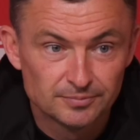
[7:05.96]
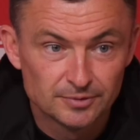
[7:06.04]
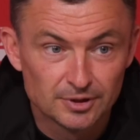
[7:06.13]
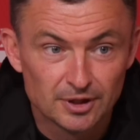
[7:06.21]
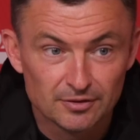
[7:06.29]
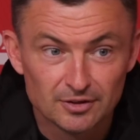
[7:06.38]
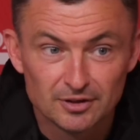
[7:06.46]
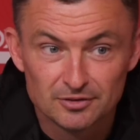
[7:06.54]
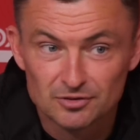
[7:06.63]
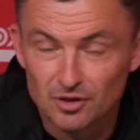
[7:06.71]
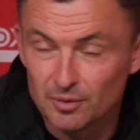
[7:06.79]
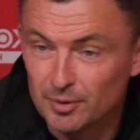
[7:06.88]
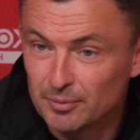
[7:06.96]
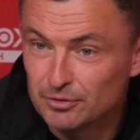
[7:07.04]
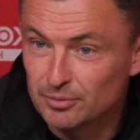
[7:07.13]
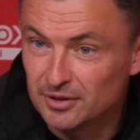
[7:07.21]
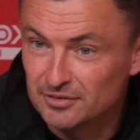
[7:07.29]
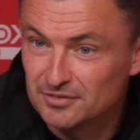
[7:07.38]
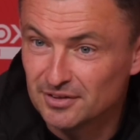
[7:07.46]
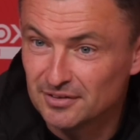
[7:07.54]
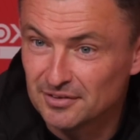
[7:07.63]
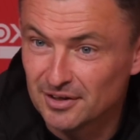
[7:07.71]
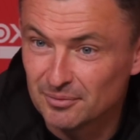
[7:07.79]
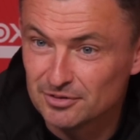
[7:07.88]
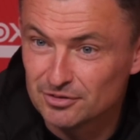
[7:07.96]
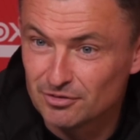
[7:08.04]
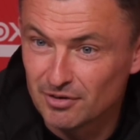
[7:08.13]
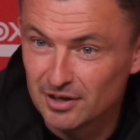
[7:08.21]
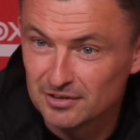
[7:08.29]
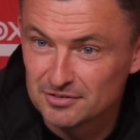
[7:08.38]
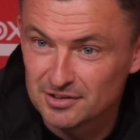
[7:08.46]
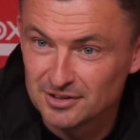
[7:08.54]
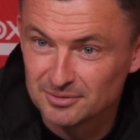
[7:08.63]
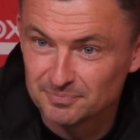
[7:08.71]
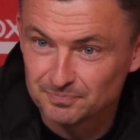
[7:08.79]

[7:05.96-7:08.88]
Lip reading: I think he's got the bit between his teeth again, which is great to see.